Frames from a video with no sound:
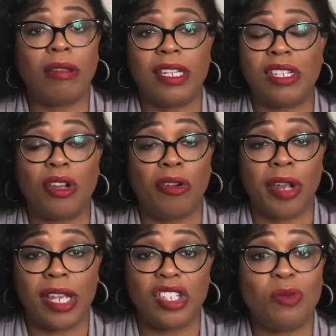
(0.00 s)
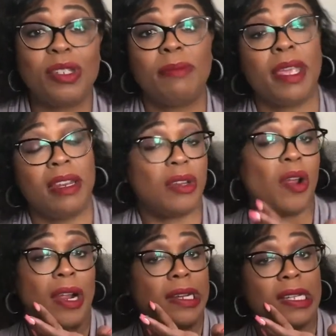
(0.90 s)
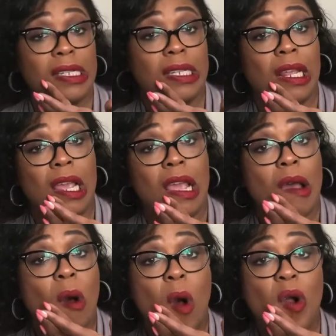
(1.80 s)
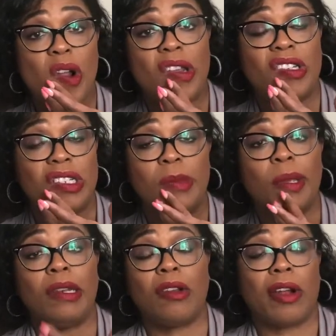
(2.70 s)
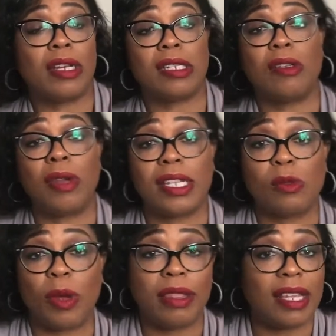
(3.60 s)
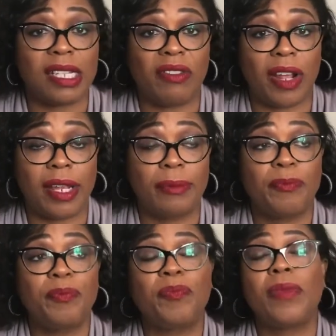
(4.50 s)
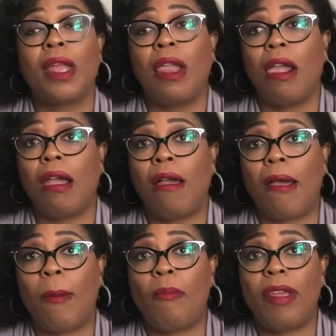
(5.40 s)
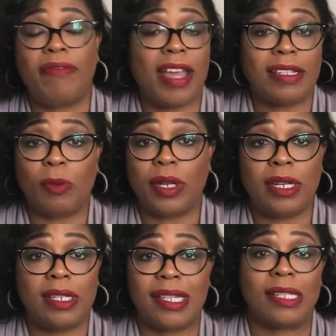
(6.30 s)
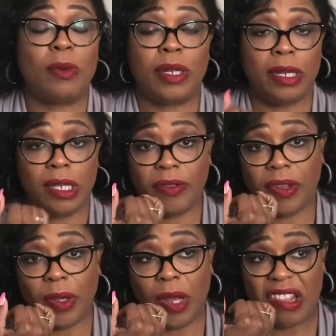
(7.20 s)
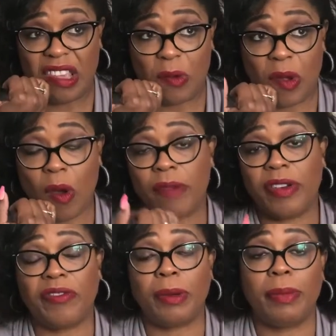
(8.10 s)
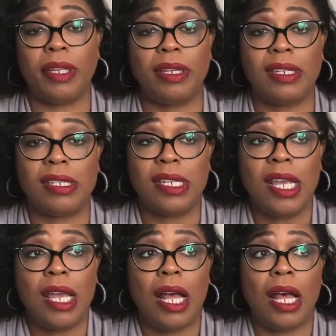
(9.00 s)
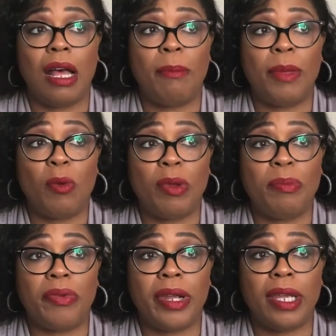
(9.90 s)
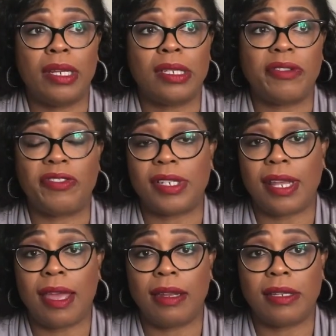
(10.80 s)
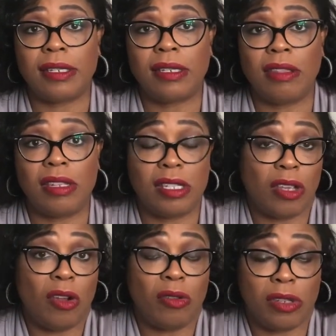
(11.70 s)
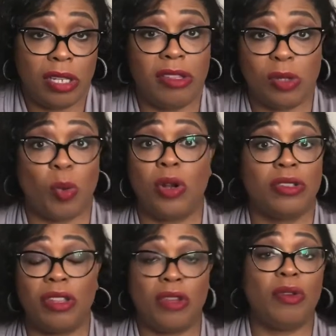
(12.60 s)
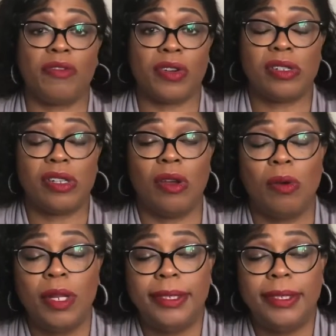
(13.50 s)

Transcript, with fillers: Listen, creation was made in the darkness. All creation is made in darkness. So guess what? That's fine. Um, if that's what it is, that's what it is for you. I think we all have different abilities, um, and we bring different talents to this year, to this world, to the universe. So,